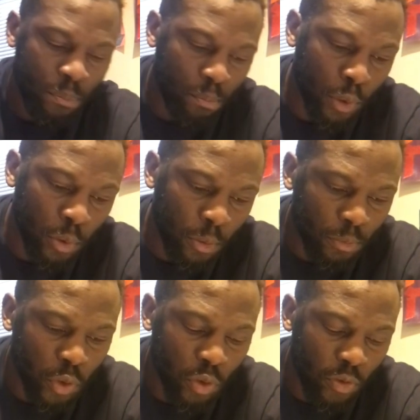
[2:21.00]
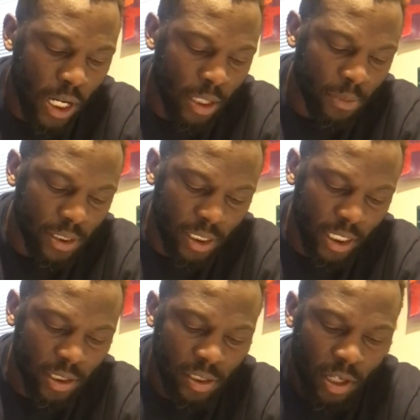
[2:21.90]
Boom. Deuteronomy
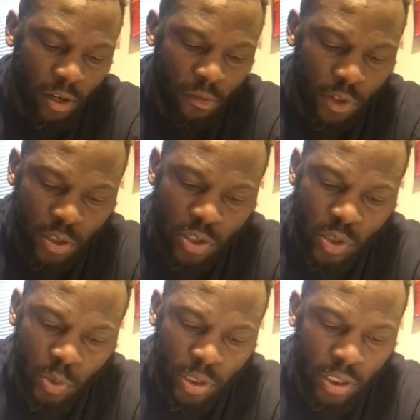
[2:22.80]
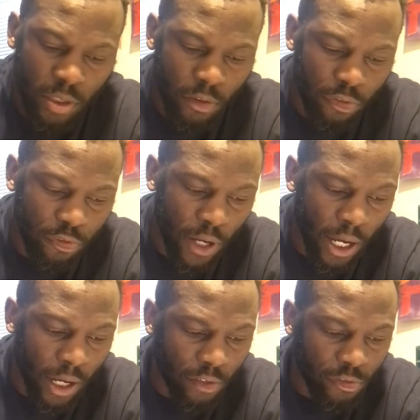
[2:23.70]
6 verse
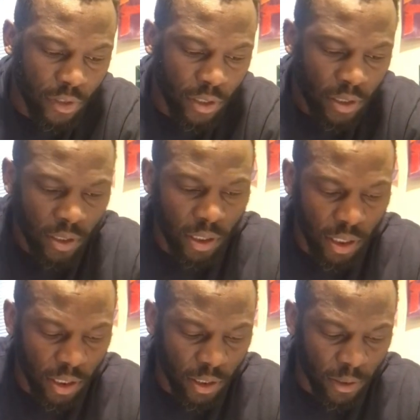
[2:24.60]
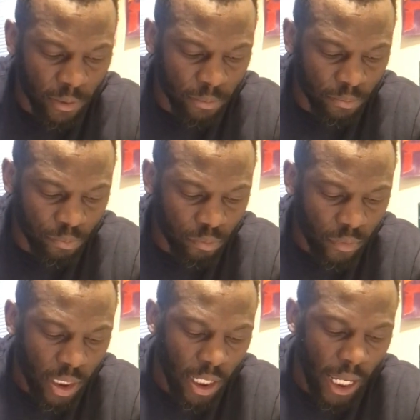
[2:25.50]
25. And
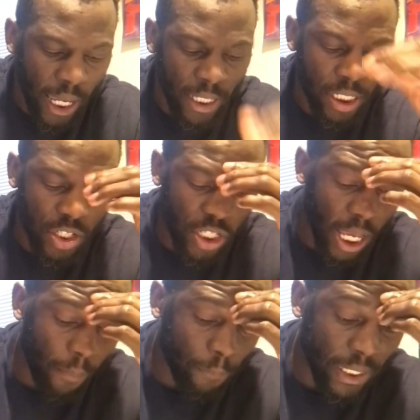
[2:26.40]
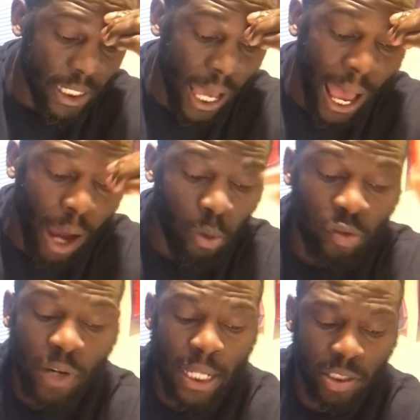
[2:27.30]
it shall be our
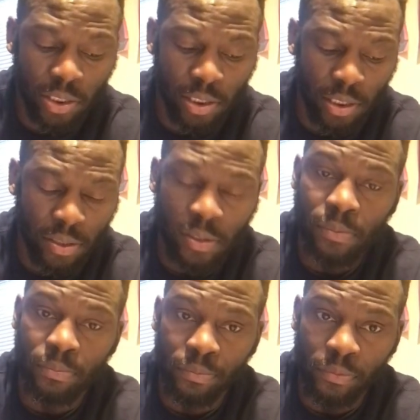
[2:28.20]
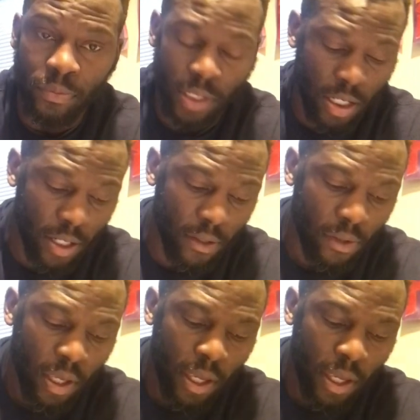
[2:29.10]
righteousness, all right,